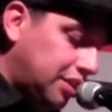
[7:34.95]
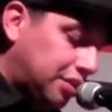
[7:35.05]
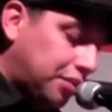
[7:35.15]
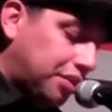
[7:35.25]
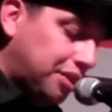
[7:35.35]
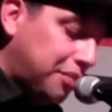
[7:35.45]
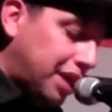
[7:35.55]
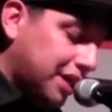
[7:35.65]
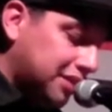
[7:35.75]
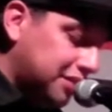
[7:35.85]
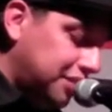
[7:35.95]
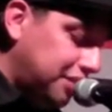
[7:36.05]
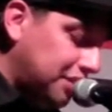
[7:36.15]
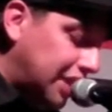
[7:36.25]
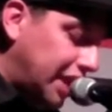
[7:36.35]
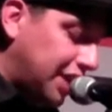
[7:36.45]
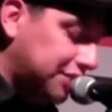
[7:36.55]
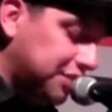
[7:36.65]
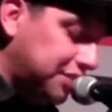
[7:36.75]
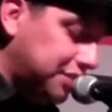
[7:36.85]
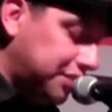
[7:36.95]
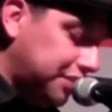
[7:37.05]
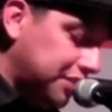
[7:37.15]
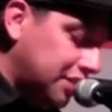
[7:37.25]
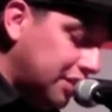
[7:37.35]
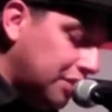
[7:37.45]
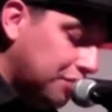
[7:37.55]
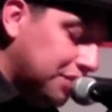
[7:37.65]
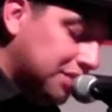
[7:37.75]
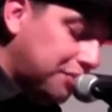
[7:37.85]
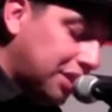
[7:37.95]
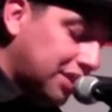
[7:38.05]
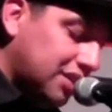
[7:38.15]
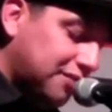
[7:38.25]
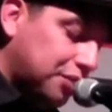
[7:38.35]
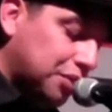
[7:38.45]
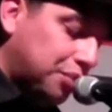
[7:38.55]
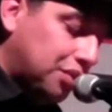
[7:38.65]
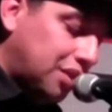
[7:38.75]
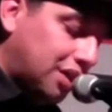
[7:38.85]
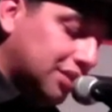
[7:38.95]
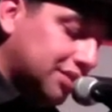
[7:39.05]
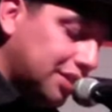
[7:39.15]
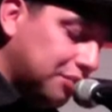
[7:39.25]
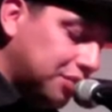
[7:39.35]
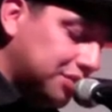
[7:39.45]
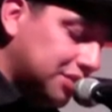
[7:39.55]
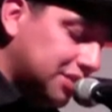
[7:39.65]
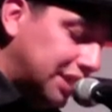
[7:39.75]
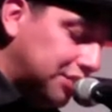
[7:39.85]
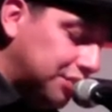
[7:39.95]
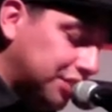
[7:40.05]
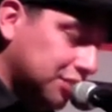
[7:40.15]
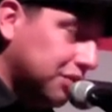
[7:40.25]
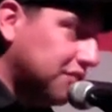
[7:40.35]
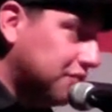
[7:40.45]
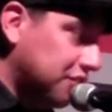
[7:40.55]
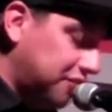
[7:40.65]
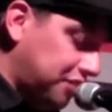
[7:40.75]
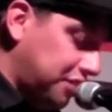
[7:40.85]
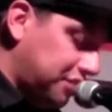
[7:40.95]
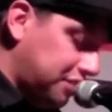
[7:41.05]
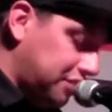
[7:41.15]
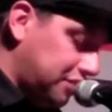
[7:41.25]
Toward the back, near the cash register, was a bucket of purple long stem roses that Joyce went for first.